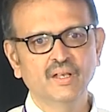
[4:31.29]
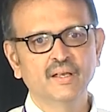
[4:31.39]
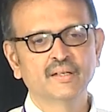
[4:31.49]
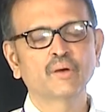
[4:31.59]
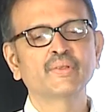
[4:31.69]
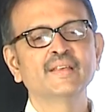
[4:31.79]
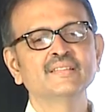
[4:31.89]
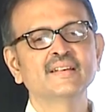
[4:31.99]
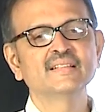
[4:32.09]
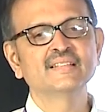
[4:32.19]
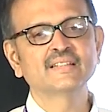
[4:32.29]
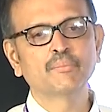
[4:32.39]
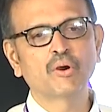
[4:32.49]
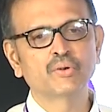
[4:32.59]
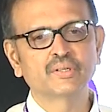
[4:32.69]
Now the incidence is
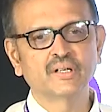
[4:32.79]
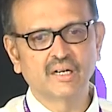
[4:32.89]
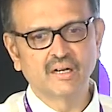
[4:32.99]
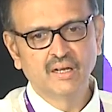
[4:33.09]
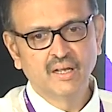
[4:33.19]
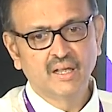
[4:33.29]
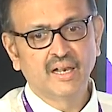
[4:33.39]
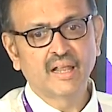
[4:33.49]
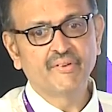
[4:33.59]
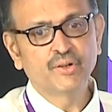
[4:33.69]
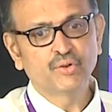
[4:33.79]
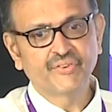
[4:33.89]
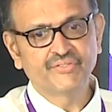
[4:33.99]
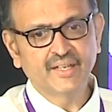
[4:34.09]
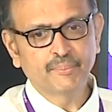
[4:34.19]
about 11 to
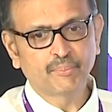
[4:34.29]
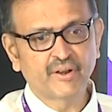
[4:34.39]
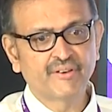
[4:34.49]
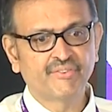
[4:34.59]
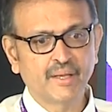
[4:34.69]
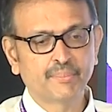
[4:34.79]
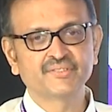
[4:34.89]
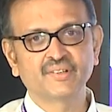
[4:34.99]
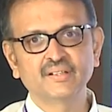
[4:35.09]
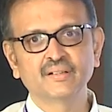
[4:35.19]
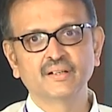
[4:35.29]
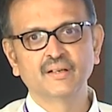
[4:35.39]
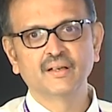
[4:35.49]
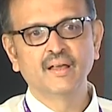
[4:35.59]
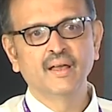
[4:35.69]
15.5%,
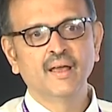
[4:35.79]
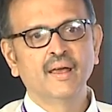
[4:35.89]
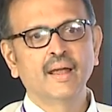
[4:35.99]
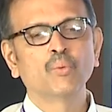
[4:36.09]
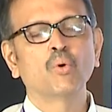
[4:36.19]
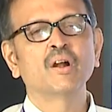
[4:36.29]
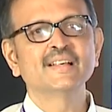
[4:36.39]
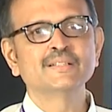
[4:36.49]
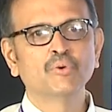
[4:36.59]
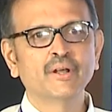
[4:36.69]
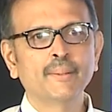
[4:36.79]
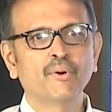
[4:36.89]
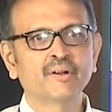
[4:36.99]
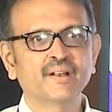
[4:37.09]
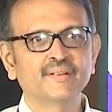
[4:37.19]
and what is more
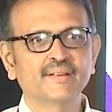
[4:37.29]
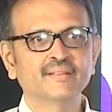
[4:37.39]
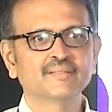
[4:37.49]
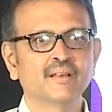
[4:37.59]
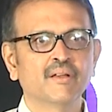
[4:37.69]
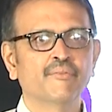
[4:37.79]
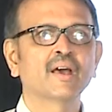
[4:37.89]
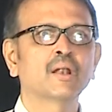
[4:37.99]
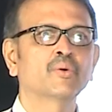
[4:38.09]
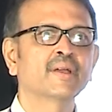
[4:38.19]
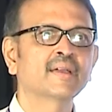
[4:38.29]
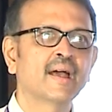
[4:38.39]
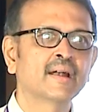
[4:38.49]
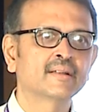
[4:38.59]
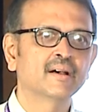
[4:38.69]
important is we are looking
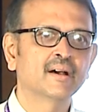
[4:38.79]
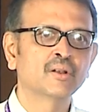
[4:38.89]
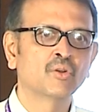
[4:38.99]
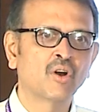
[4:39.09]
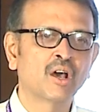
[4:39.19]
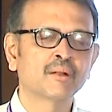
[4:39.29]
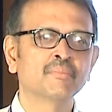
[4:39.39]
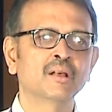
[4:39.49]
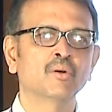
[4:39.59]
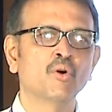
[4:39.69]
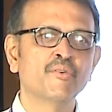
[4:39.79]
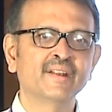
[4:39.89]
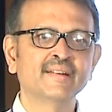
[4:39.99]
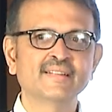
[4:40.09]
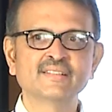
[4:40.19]
at a normal
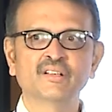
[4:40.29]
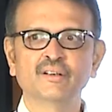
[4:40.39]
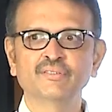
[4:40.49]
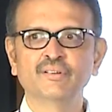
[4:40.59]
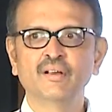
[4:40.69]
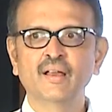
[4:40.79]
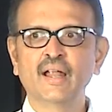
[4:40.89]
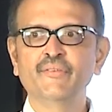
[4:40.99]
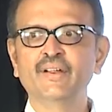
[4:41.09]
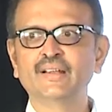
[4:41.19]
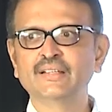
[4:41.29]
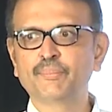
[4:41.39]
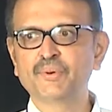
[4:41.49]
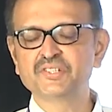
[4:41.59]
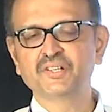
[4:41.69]
ovarian reserve, and we tell the
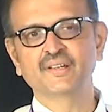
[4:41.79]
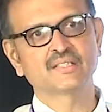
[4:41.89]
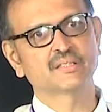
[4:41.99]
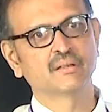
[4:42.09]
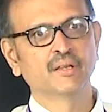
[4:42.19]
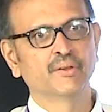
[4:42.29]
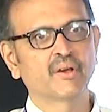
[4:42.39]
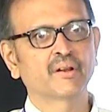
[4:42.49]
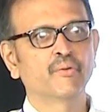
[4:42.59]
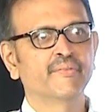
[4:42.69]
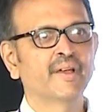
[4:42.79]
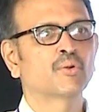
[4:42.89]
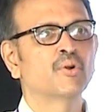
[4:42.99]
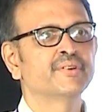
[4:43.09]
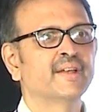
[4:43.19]
patient, yes, we are
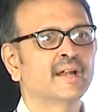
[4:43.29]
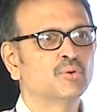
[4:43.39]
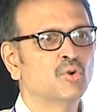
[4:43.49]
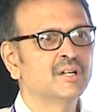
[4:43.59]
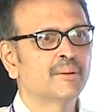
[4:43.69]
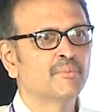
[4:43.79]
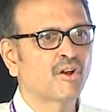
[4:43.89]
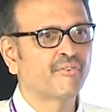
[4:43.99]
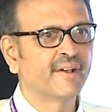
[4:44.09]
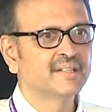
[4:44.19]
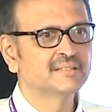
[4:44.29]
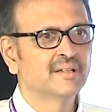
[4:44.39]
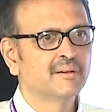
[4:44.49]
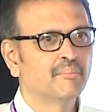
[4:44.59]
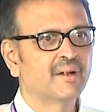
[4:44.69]
going to get good number of eggs,
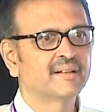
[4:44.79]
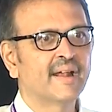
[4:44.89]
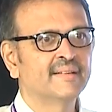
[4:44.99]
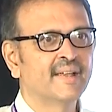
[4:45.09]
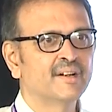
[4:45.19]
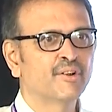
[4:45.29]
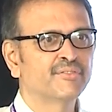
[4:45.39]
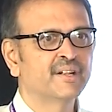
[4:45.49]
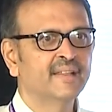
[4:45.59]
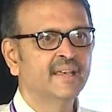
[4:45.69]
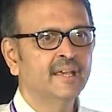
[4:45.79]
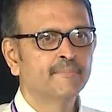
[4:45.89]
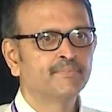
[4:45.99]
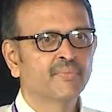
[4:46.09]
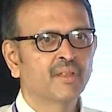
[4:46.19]
but at the end of the day
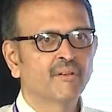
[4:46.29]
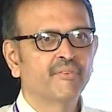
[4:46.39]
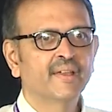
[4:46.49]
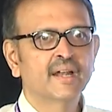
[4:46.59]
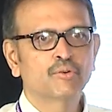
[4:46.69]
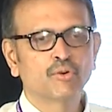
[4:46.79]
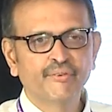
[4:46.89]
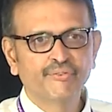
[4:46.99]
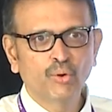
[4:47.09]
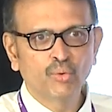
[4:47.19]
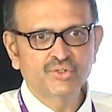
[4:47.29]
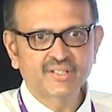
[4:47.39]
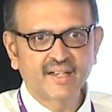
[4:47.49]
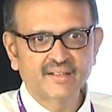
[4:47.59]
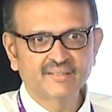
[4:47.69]
we get only few
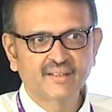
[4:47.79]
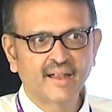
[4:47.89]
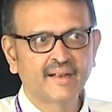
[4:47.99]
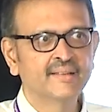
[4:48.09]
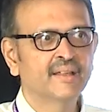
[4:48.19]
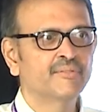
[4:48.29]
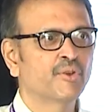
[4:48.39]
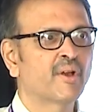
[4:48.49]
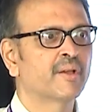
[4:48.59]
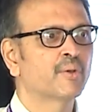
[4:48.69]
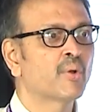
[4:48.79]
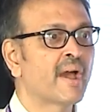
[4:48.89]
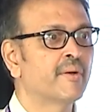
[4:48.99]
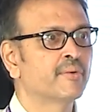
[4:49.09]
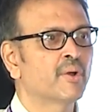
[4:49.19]
oocytes, and then you
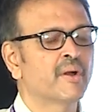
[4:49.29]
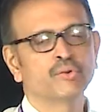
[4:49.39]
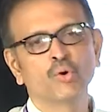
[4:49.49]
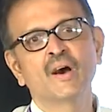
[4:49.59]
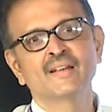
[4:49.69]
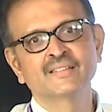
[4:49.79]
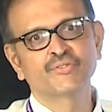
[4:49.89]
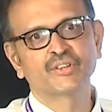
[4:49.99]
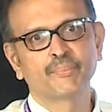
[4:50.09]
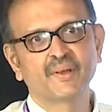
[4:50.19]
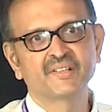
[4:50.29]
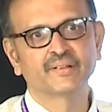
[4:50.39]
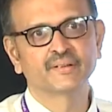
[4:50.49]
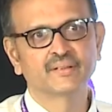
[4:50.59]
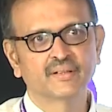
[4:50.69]
have no answer for the
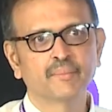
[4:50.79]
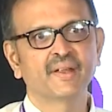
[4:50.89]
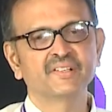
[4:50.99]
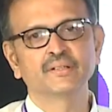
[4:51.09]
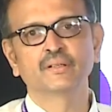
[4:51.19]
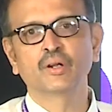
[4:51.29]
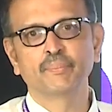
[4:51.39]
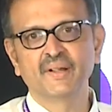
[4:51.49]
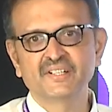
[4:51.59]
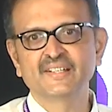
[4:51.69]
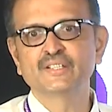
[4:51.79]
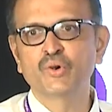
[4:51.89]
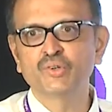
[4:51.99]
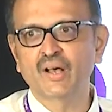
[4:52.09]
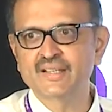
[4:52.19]
patient. The patient is
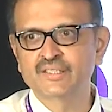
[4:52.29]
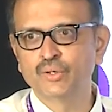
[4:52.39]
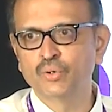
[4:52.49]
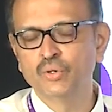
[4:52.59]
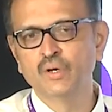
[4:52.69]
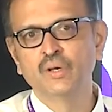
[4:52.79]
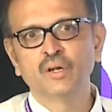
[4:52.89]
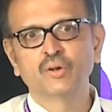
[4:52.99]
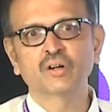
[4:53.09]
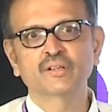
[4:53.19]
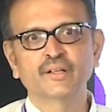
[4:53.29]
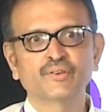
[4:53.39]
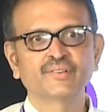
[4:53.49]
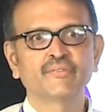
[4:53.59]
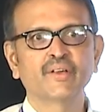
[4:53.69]
going to ask you, doctor, you
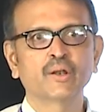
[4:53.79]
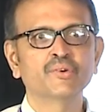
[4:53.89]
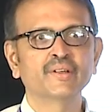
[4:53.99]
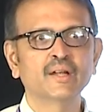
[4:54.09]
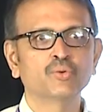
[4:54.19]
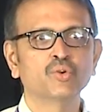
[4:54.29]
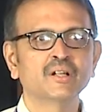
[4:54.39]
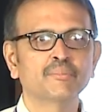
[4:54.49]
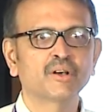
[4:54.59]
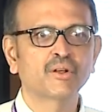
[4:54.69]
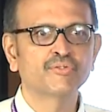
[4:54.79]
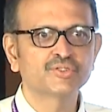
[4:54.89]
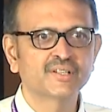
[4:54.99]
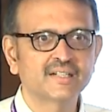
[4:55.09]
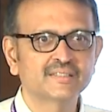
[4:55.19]
said we are going to get good number of
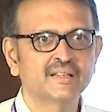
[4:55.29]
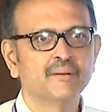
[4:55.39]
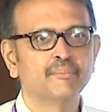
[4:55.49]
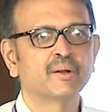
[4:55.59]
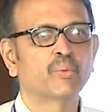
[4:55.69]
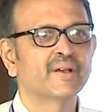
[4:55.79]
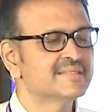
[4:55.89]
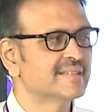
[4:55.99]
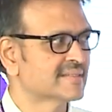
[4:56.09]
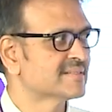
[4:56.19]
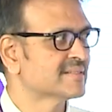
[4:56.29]
oocytes, but why is this?